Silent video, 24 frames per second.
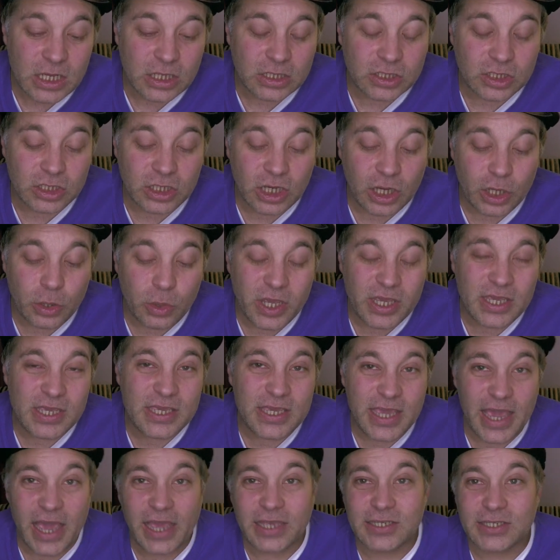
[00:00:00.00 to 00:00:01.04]
So
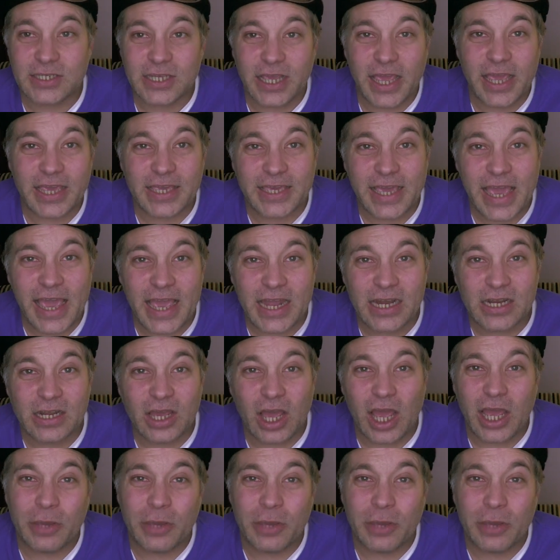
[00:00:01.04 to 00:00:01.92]
yes, again,